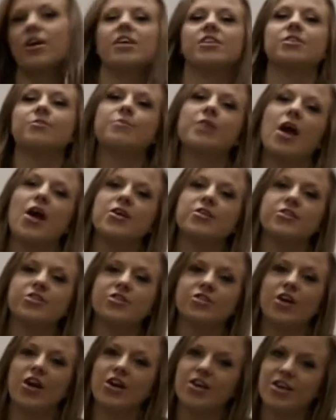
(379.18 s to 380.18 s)
stretch I'm going
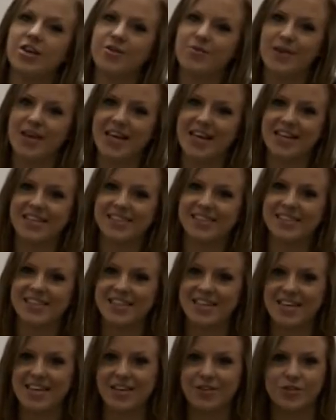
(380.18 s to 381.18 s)
to show you is
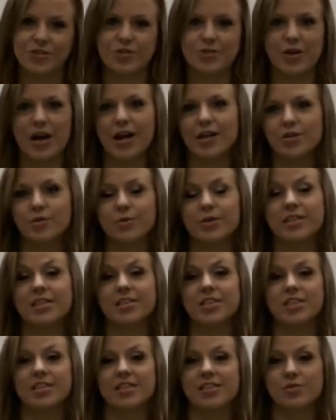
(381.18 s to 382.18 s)
the needle stretch,
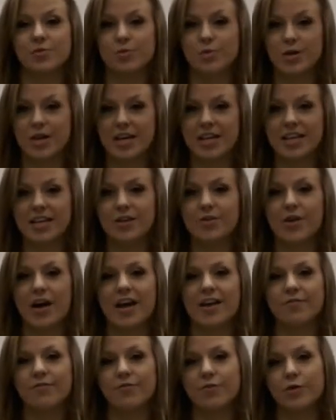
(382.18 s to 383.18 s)
which is really
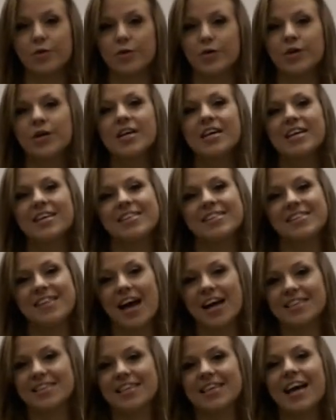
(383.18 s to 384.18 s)
great for
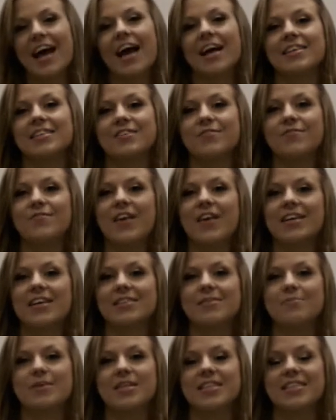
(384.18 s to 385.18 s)
static active
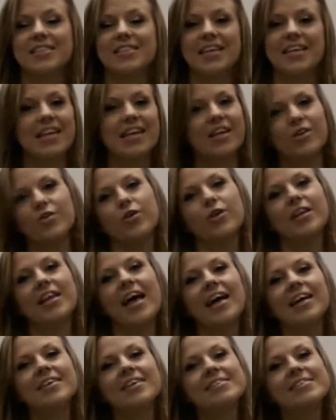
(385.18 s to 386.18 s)
flexibility in your
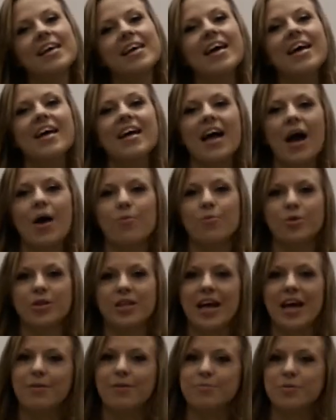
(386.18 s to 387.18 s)
legs and
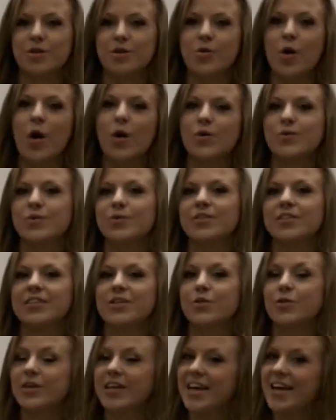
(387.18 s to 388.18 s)
will help you hold
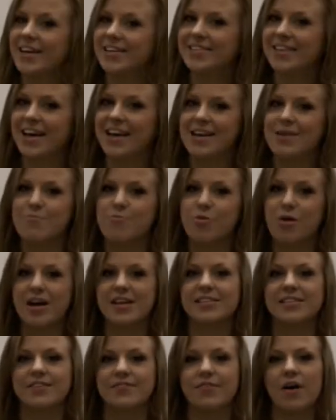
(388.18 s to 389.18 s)
your kicks at an
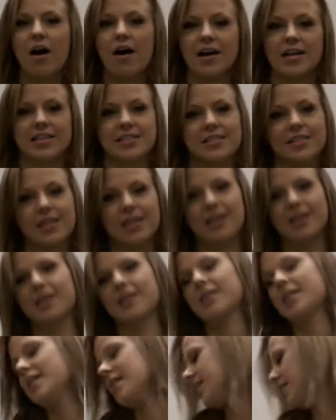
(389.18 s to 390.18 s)
impressive height.
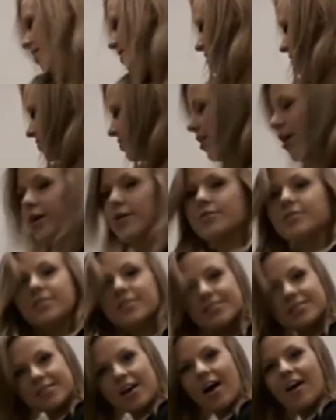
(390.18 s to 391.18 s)
So
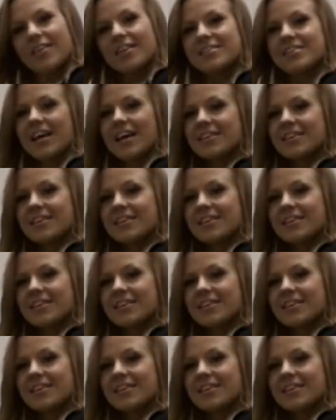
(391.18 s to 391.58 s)
to start this